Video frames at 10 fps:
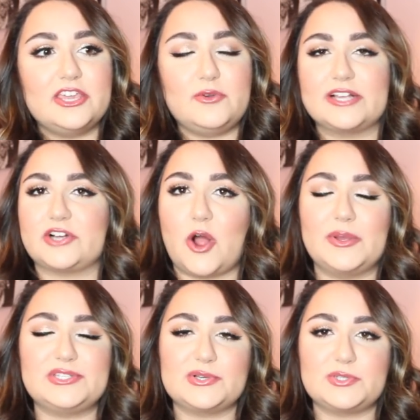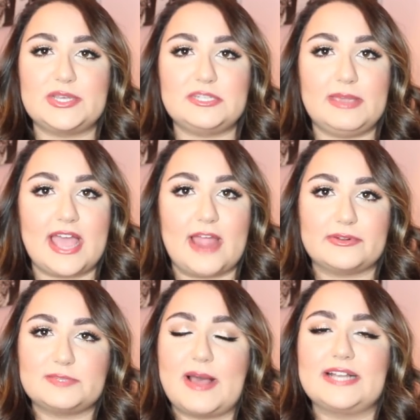You guys are always so sweet to me. I
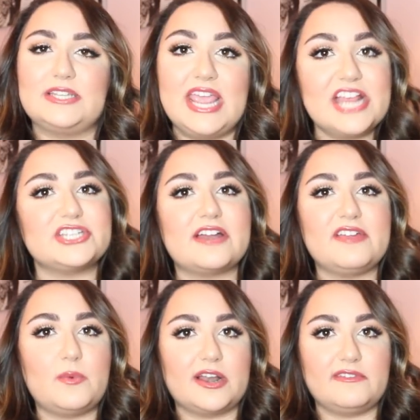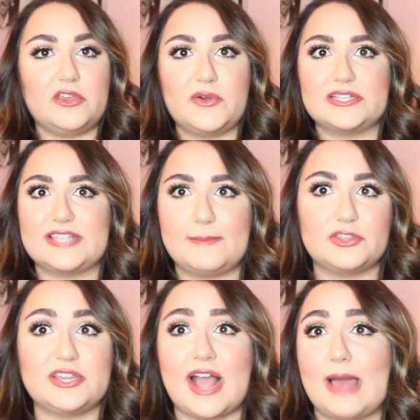respond to each and every one of you, same
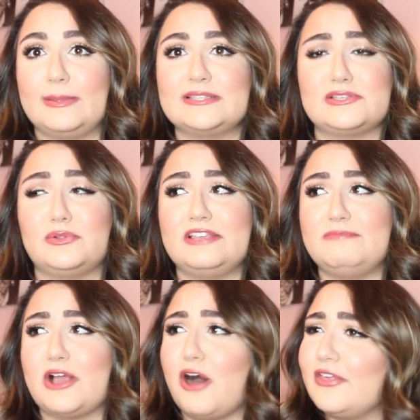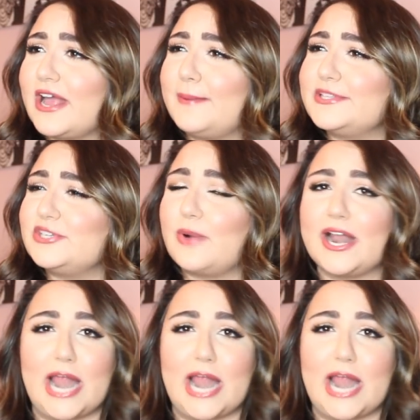with the comments, so leave me all the comments you want.